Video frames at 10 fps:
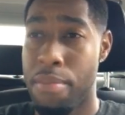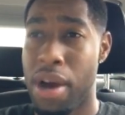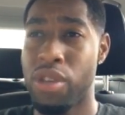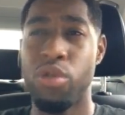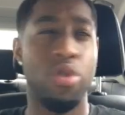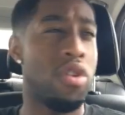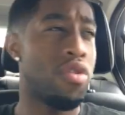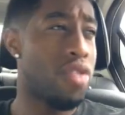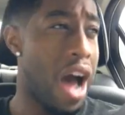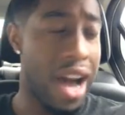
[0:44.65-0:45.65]
By you
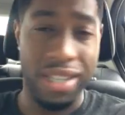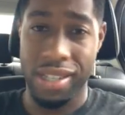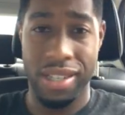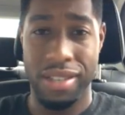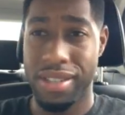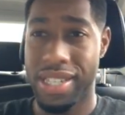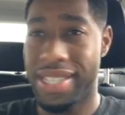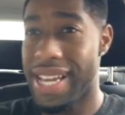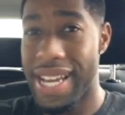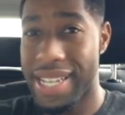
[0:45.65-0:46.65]
throwing rocks,
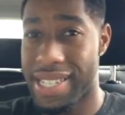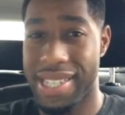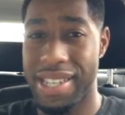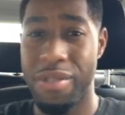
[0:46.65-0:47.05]
sticks,